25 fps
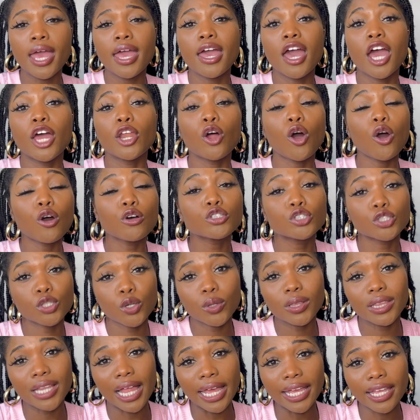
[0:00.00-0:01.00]
and also
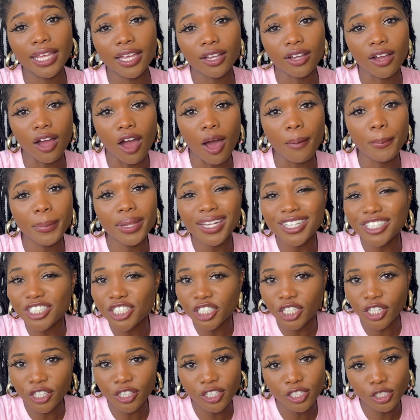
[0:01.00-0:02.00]
like and comment and
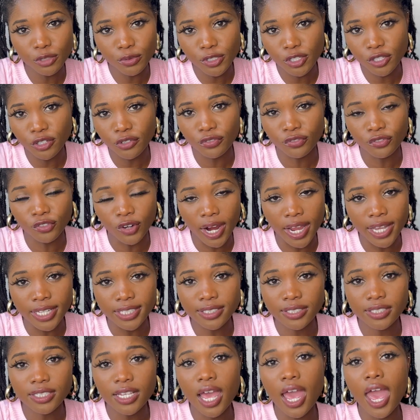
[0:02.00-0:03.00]
share this with your
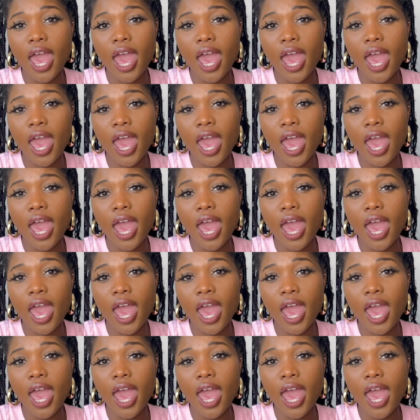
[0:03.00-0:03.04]
friends.